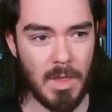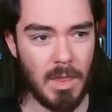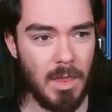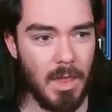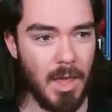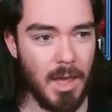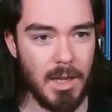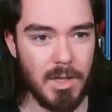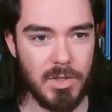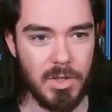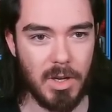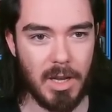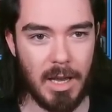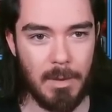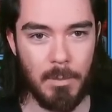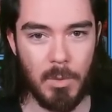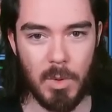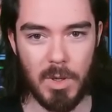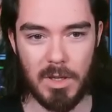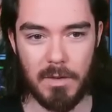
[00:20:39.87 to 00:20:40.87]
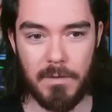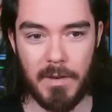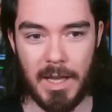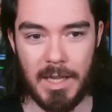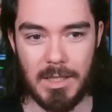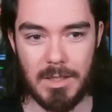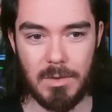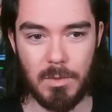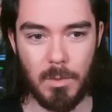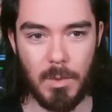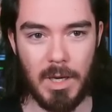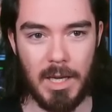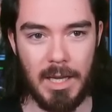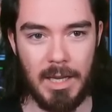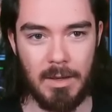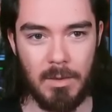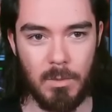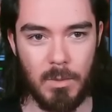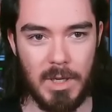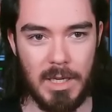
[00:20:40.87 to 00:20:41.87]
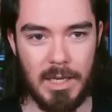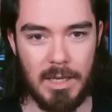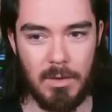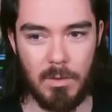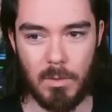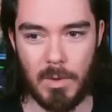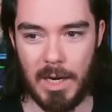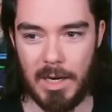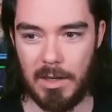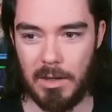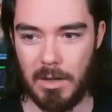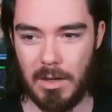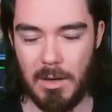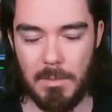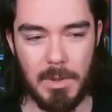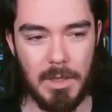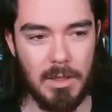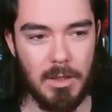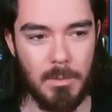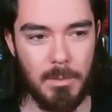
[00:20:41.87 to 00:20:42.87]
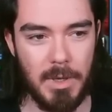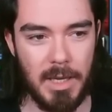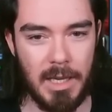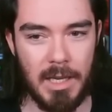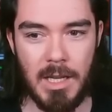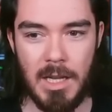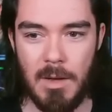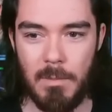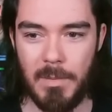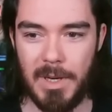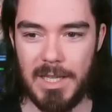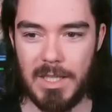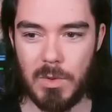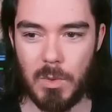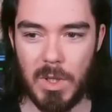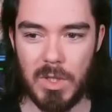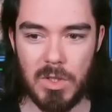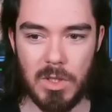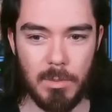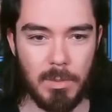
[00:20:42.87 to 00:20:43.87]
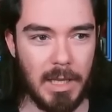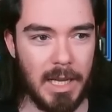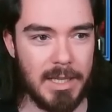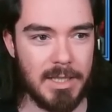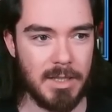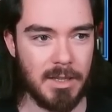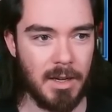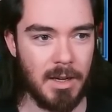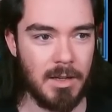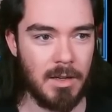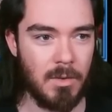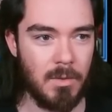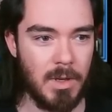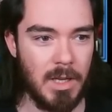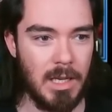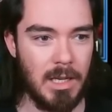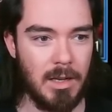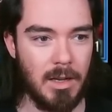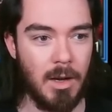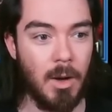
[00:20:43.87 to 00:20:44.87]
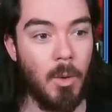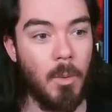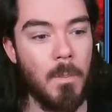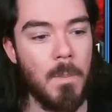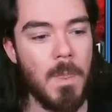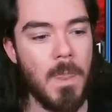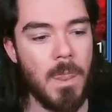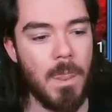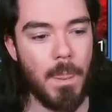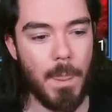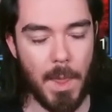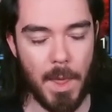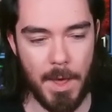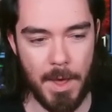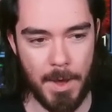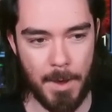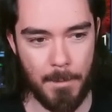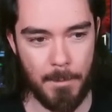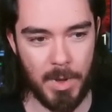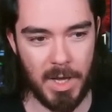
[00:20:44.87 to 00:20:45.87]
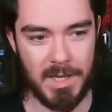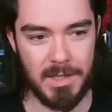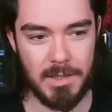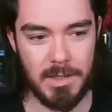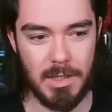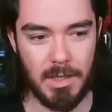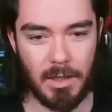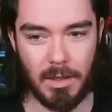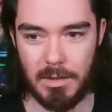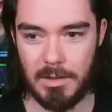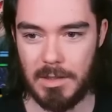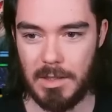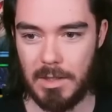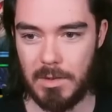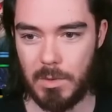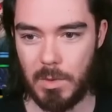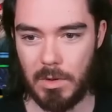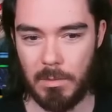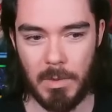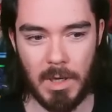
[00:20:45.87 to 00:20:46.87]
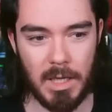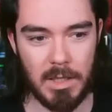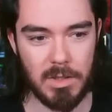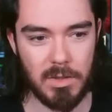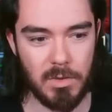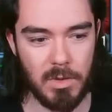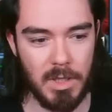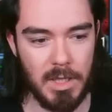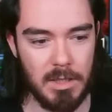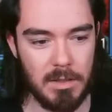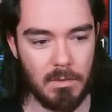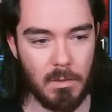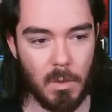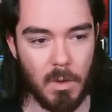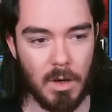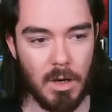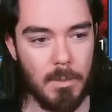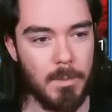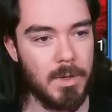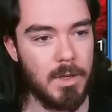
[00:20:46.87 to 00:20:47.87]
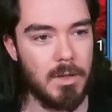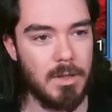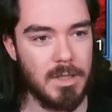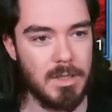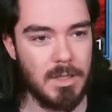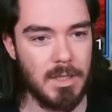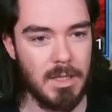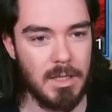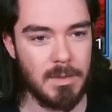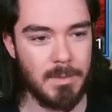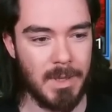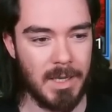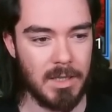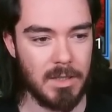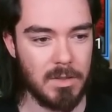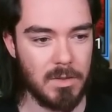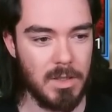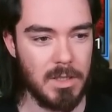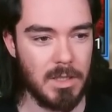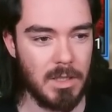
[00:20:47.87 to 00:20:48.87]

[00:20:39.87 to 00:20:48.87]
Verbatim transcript: Uh, she'll get more defense when we rank her up a little bit. Might switch her blessing, I don't really know. Um, and she has these sort of masteries. Arbiter has these masteries